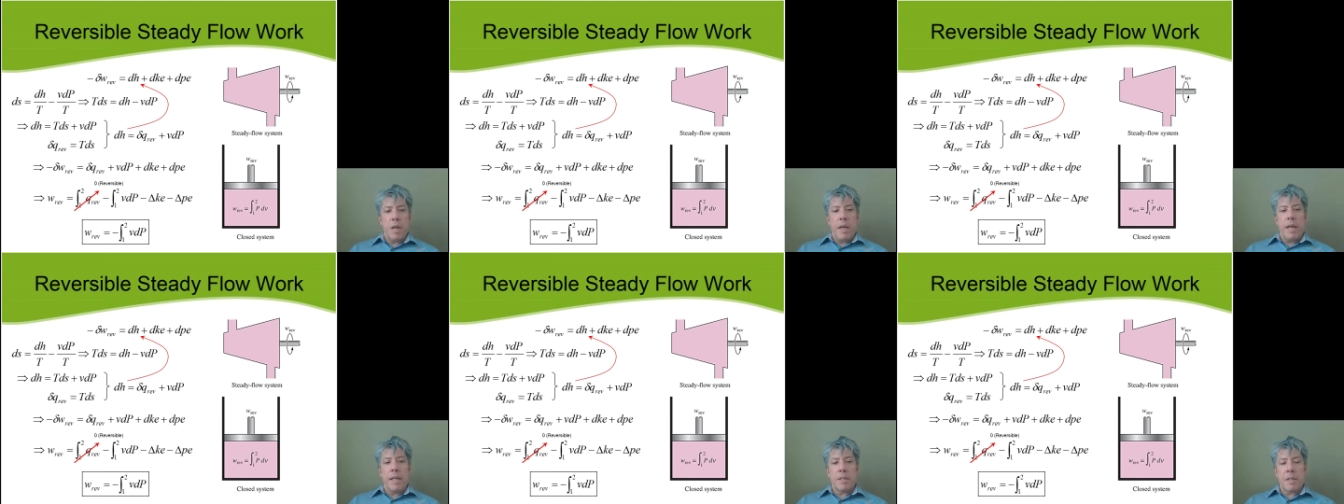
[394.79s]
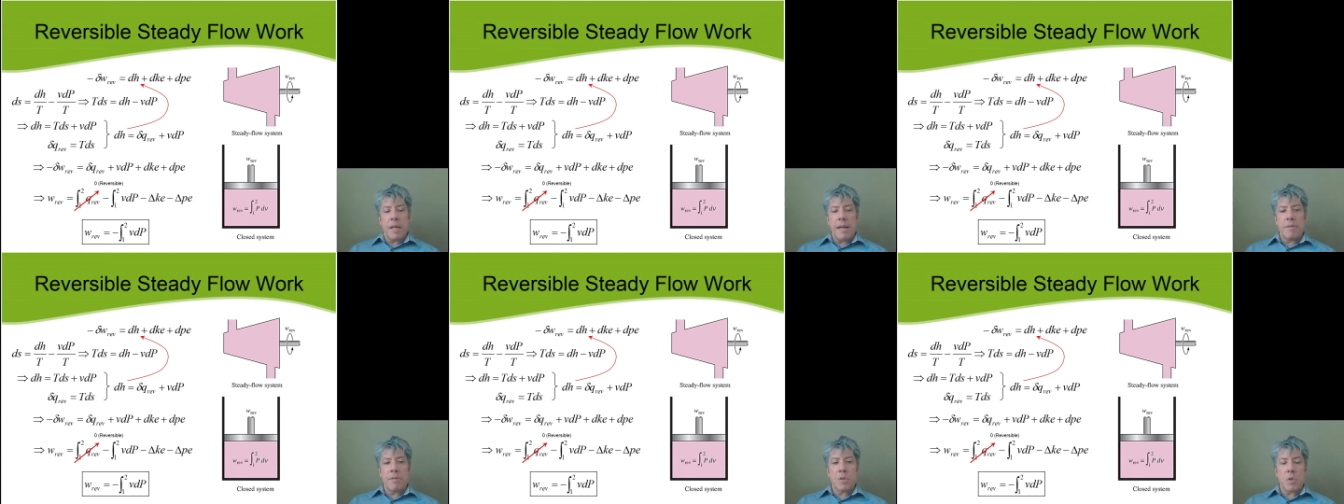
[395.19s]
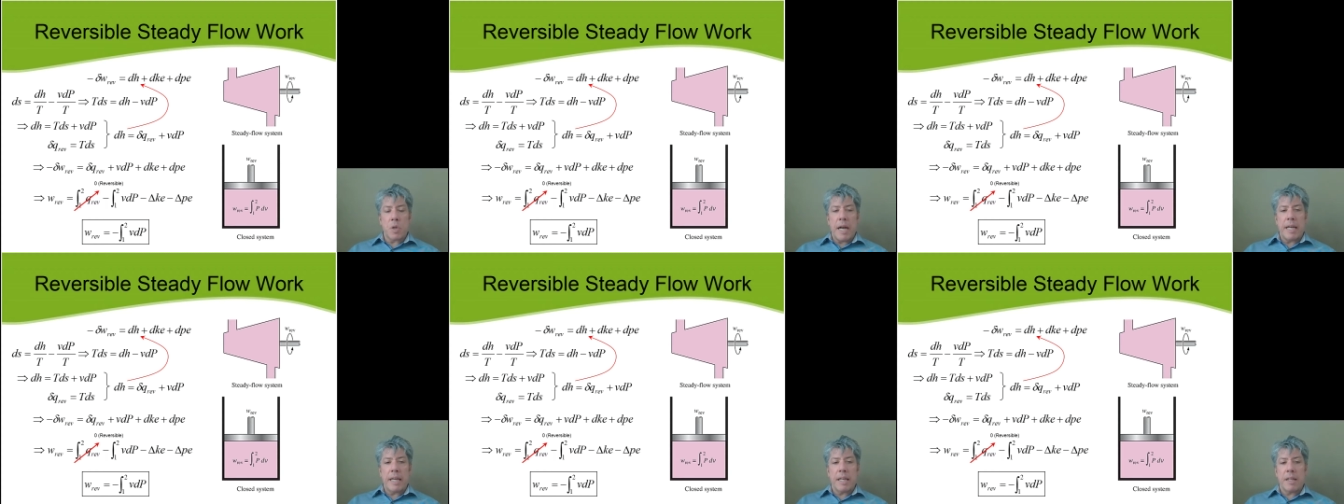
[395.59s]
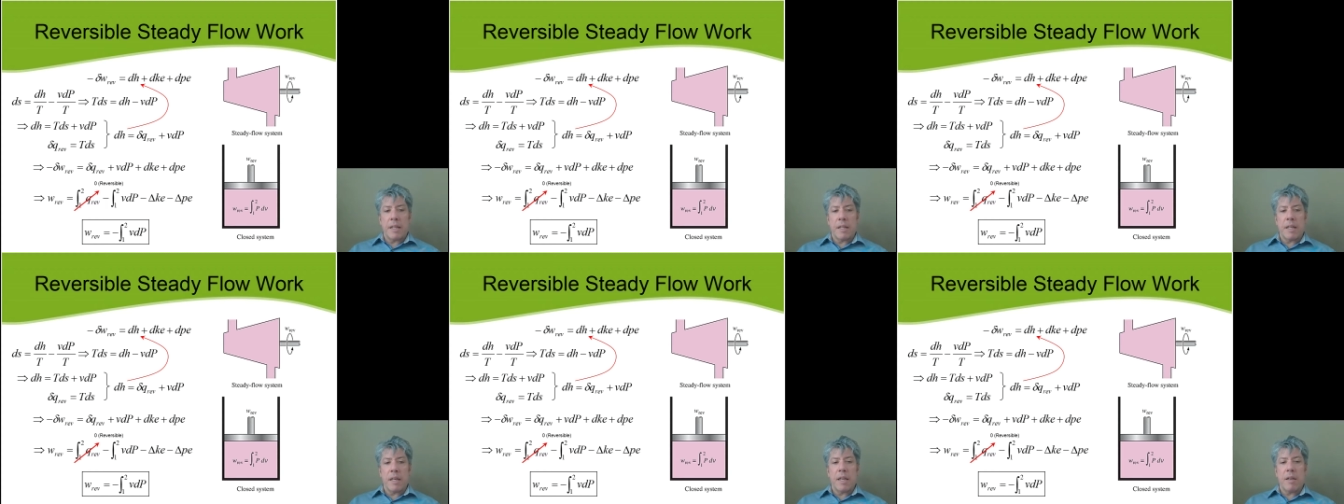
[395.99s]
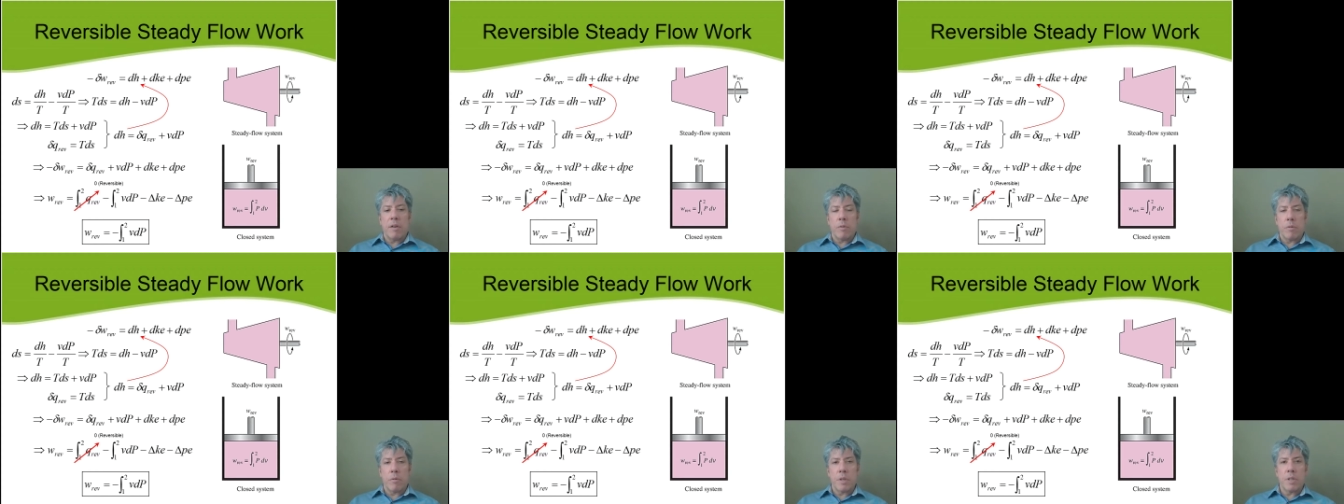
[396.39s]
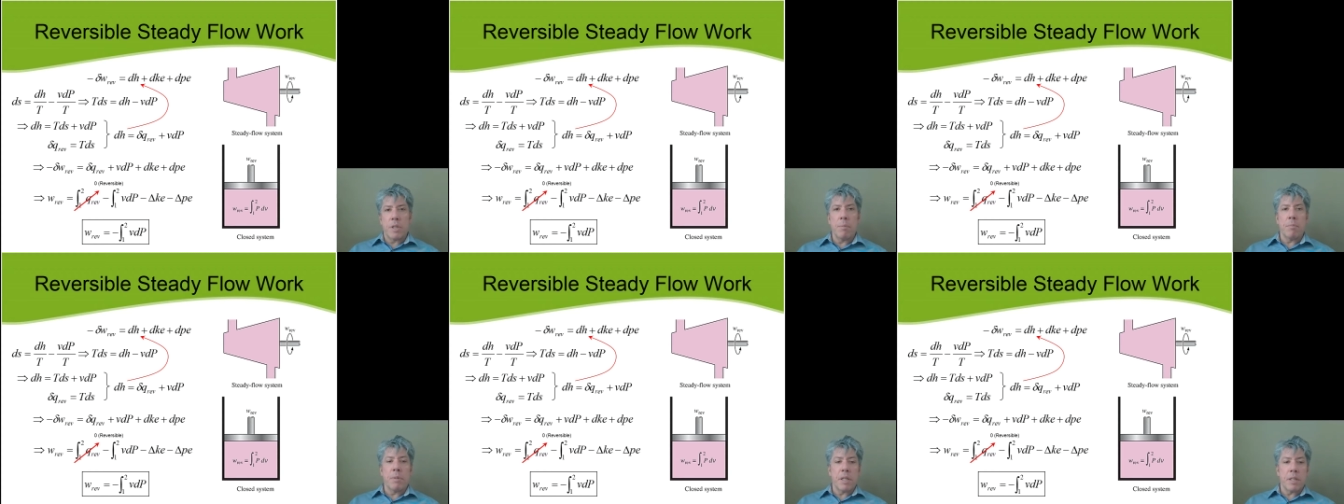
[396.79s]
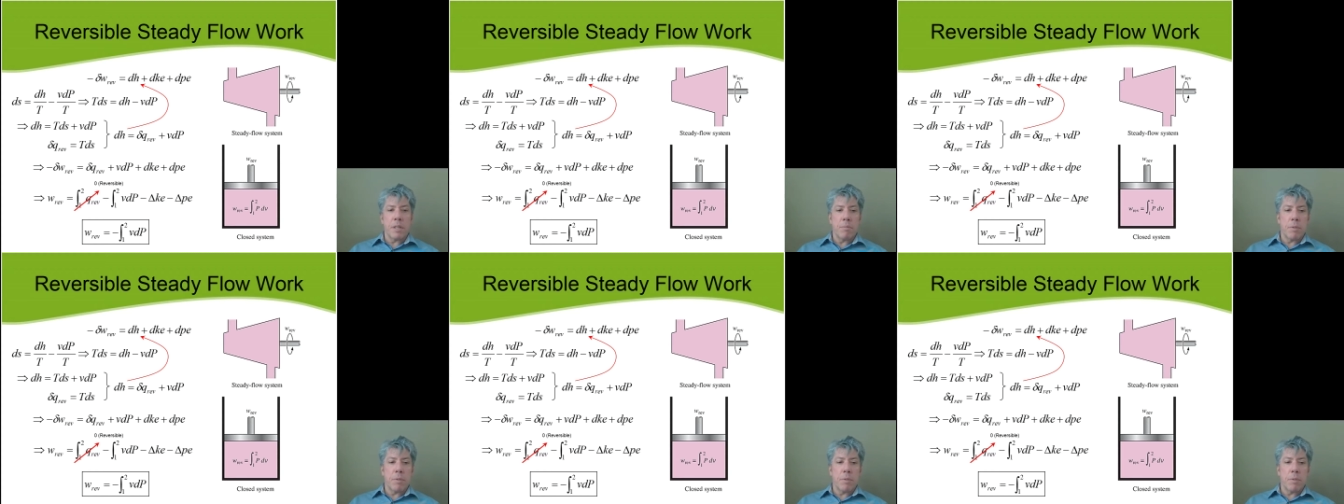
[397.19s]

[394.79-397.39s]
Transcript: And it's kind of striking the resemblance